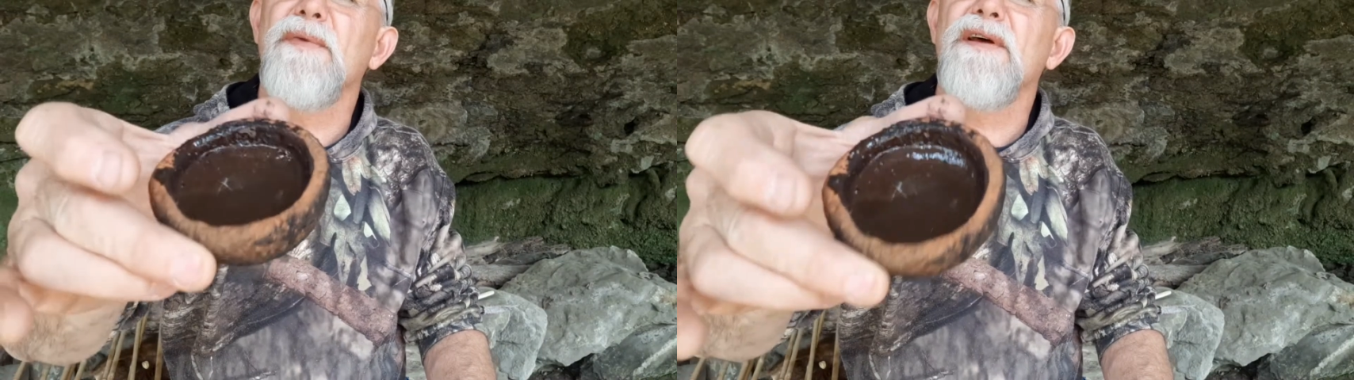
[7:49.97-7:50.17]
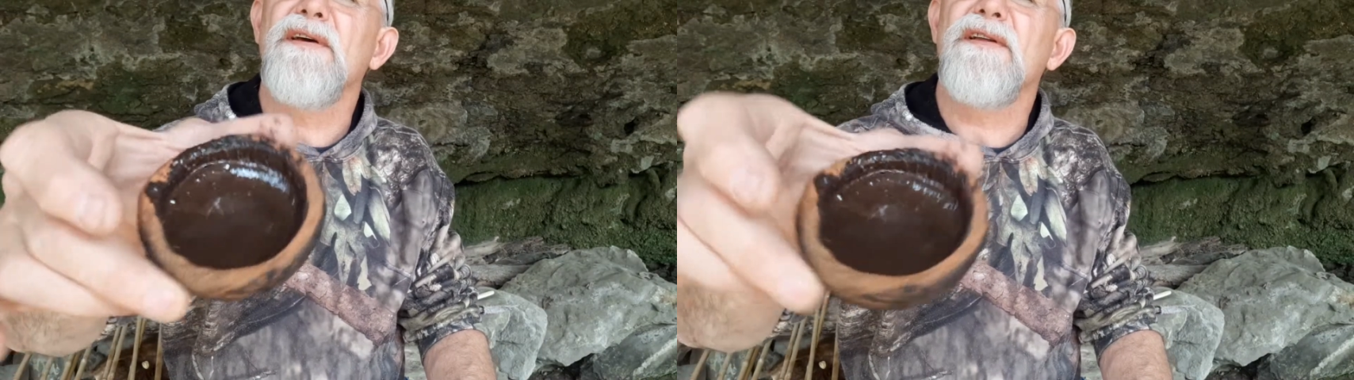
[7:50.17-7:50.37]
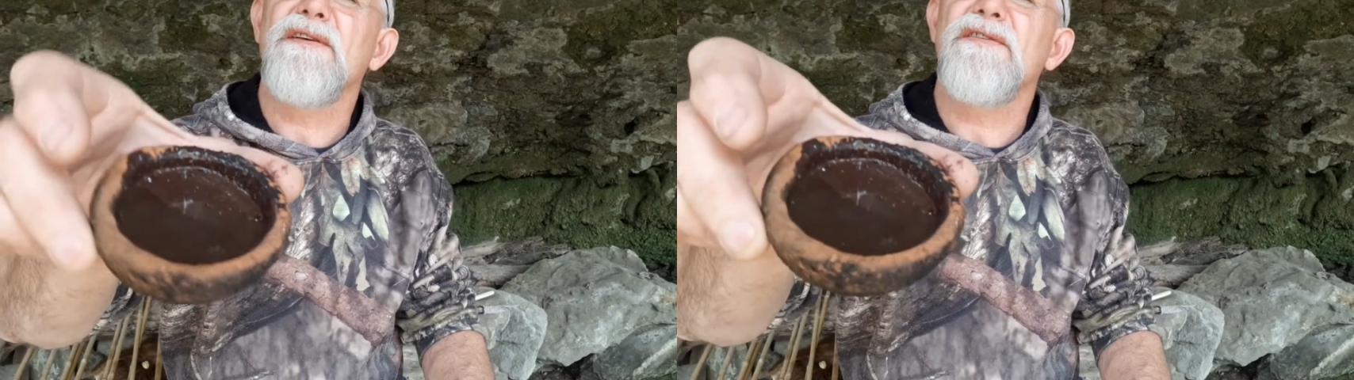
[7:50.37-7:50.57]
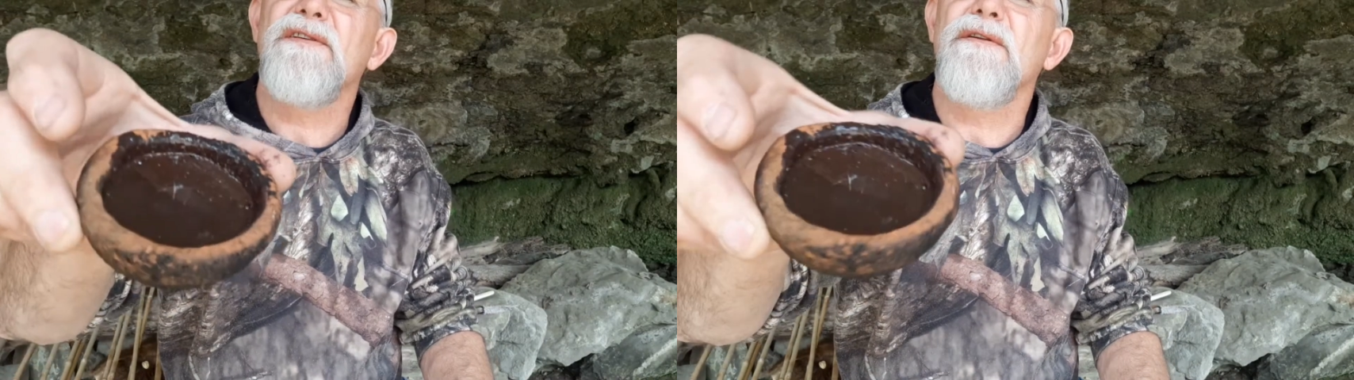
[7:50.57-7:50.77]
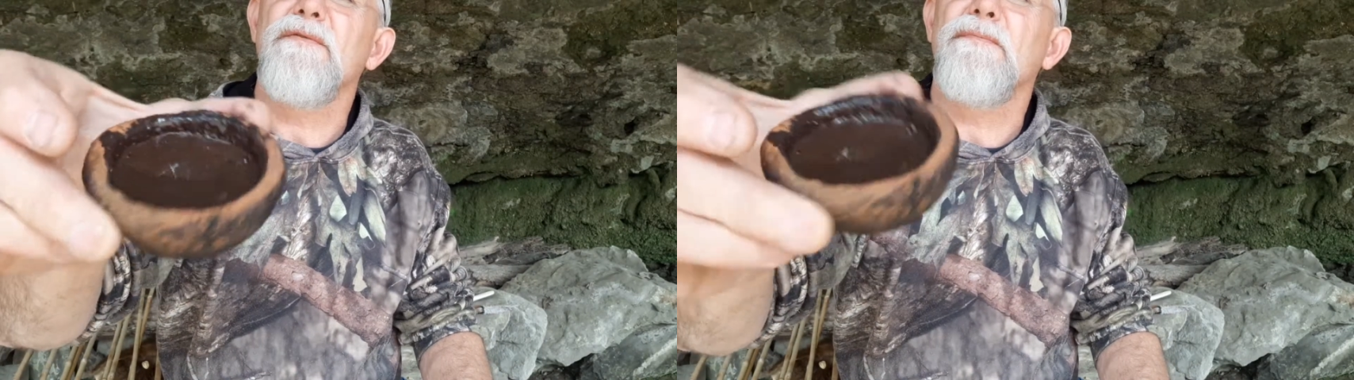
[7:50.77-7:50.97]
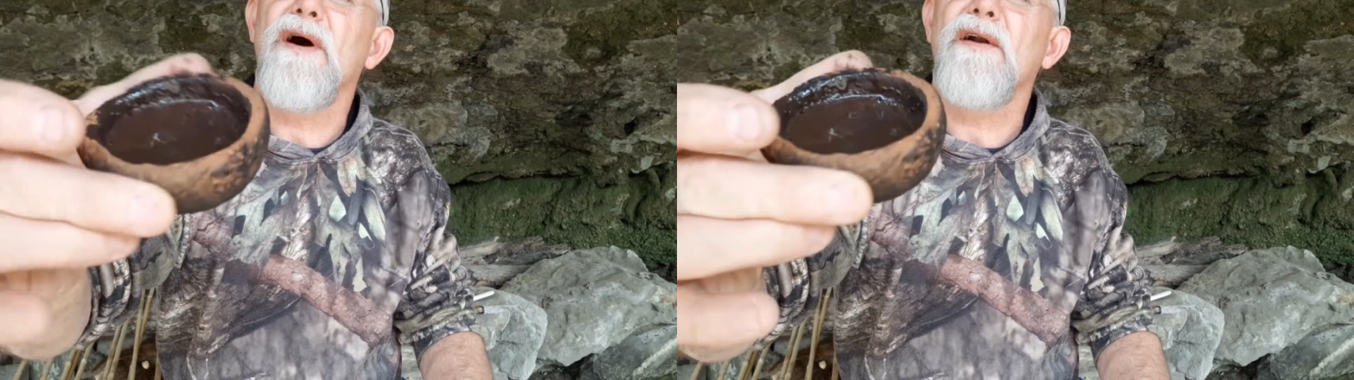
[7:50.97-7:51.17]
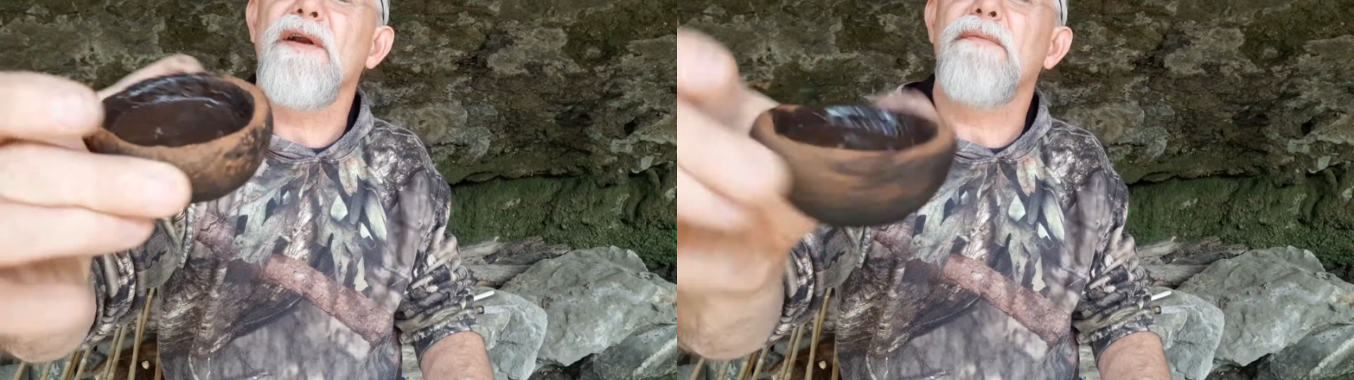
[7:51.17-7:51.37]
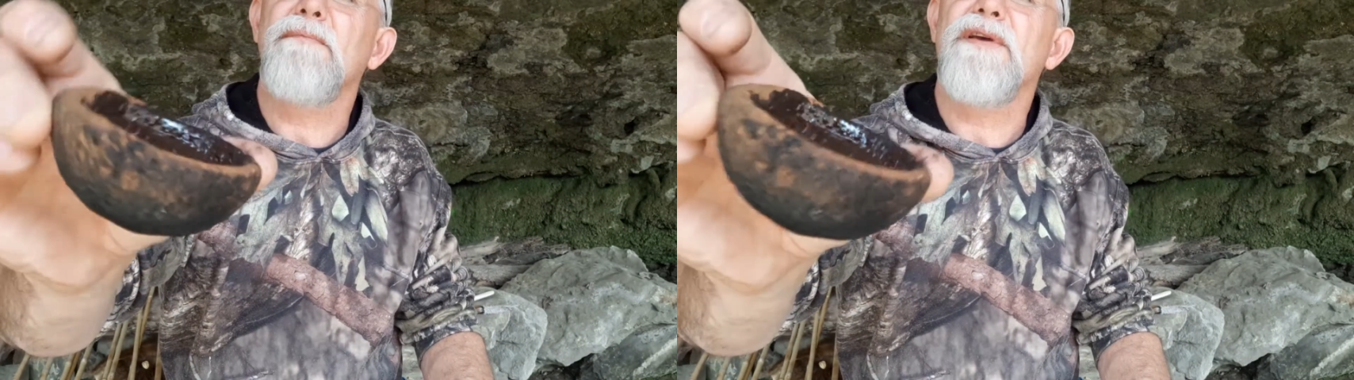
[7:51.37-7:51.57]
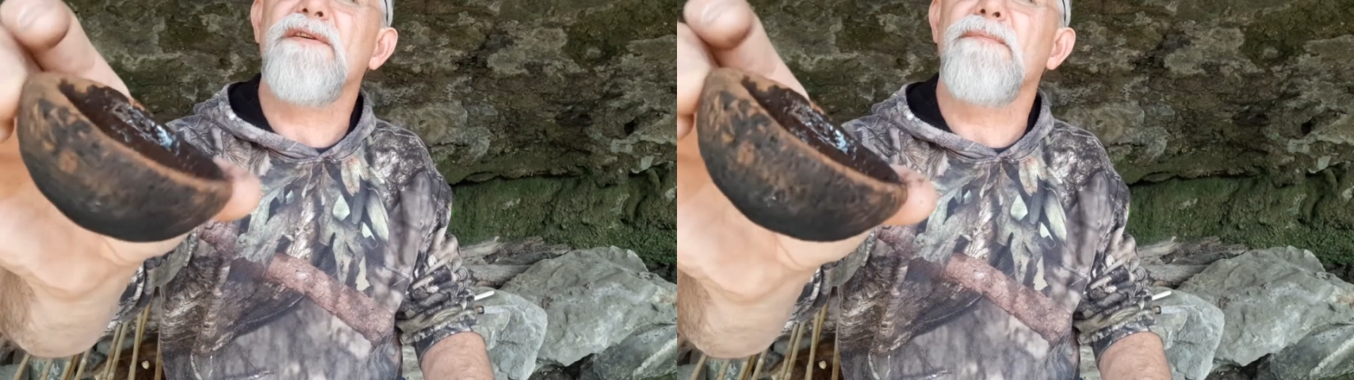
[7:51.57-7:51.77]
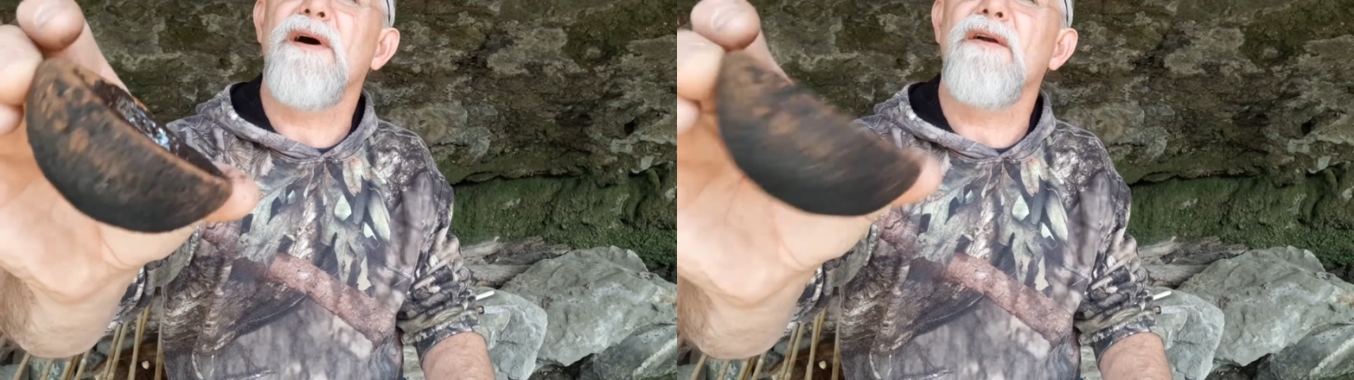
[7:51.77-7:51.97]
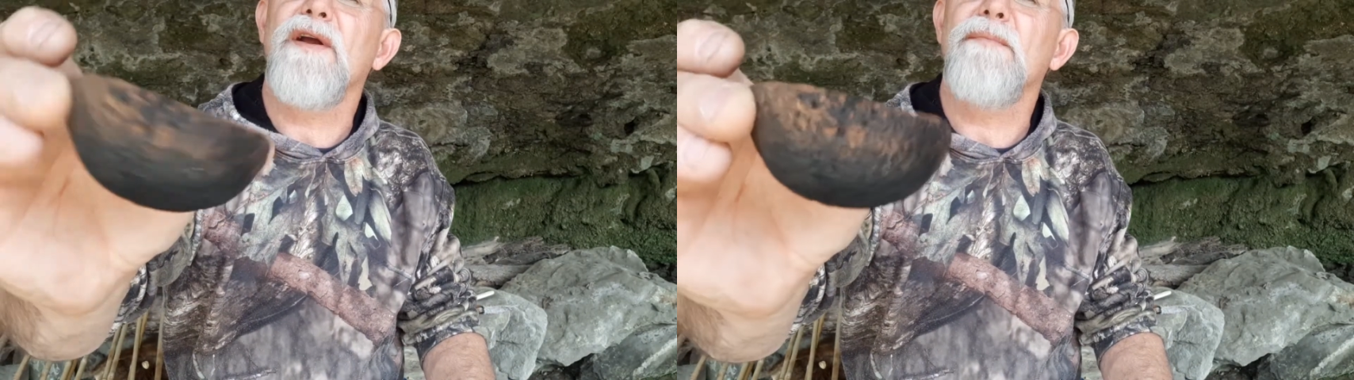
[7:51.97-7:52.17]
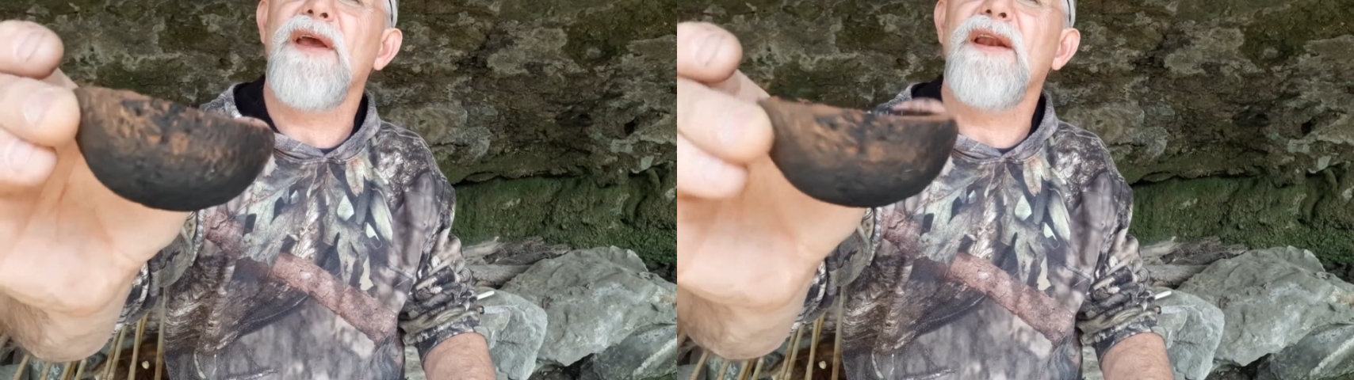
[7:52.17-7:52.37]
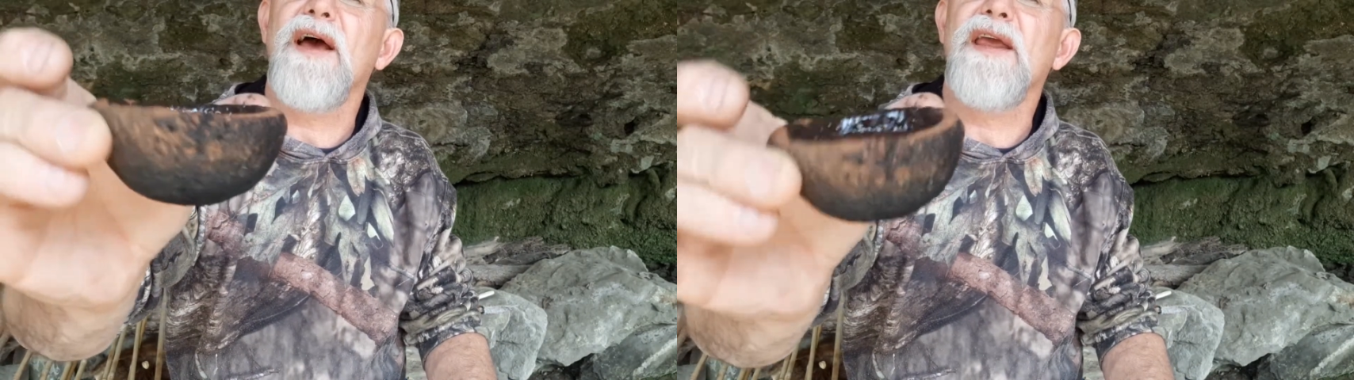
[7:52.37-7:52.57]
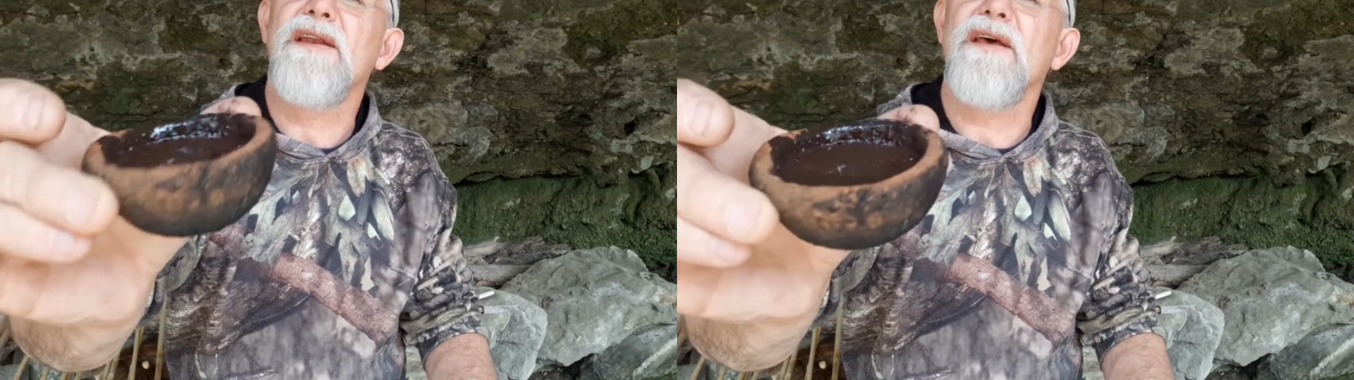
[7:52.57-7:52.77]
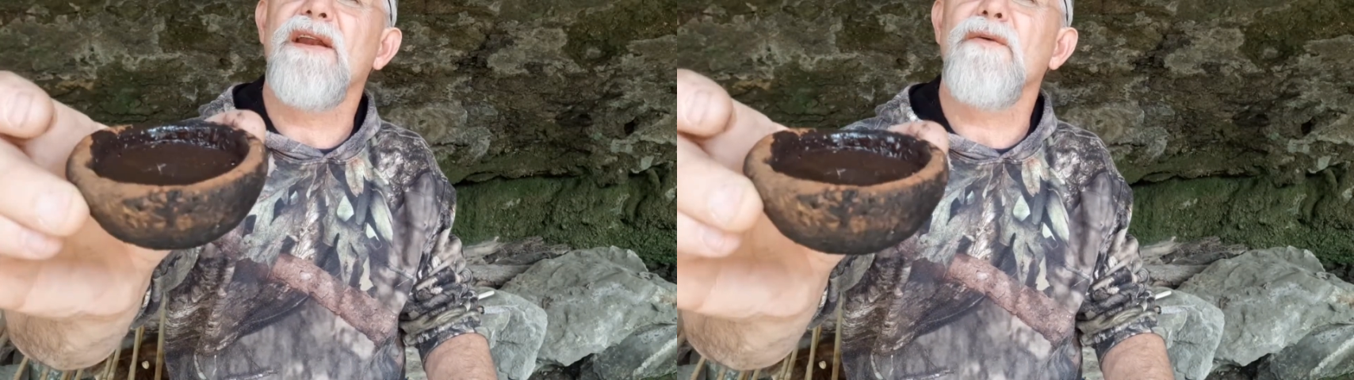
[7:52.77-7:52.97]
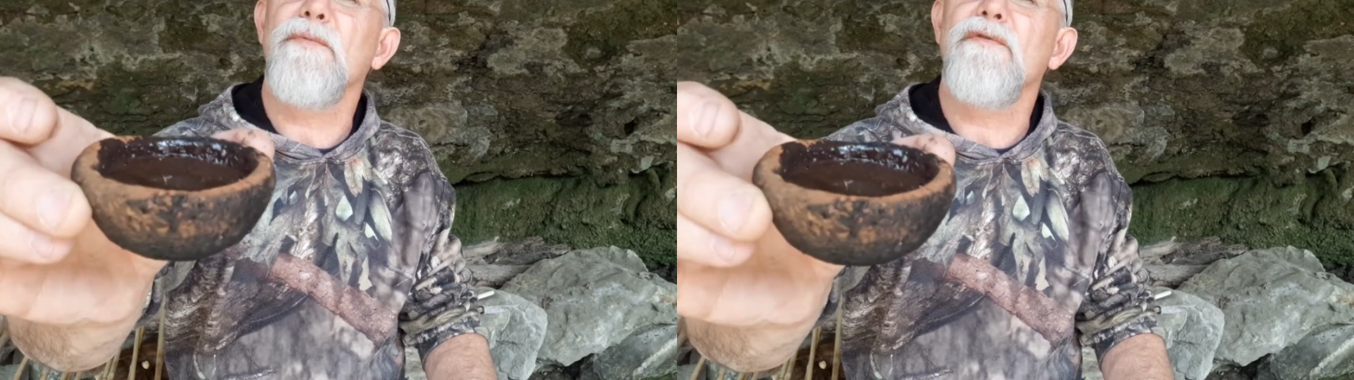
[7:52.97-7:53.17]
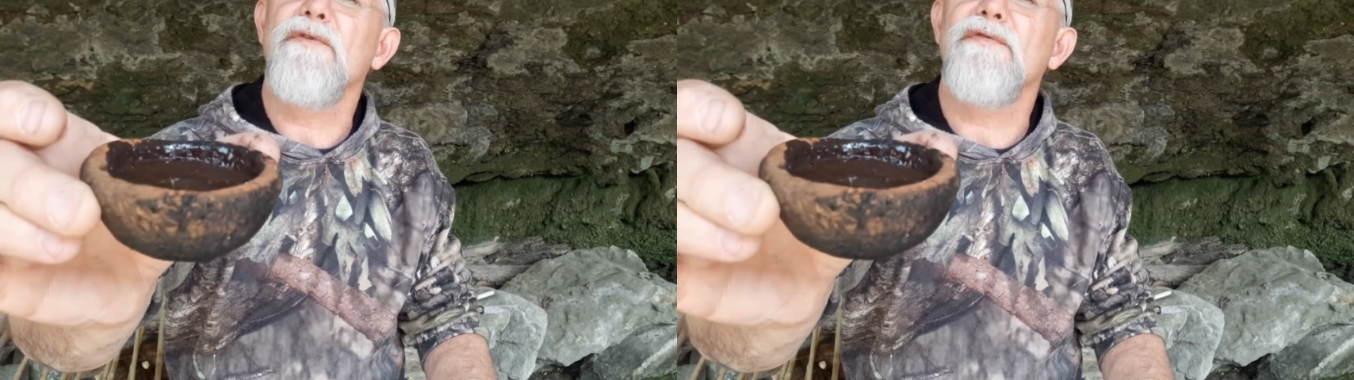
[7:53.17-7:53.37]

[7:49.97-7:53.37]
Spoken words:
Nobody's mouth can be seen.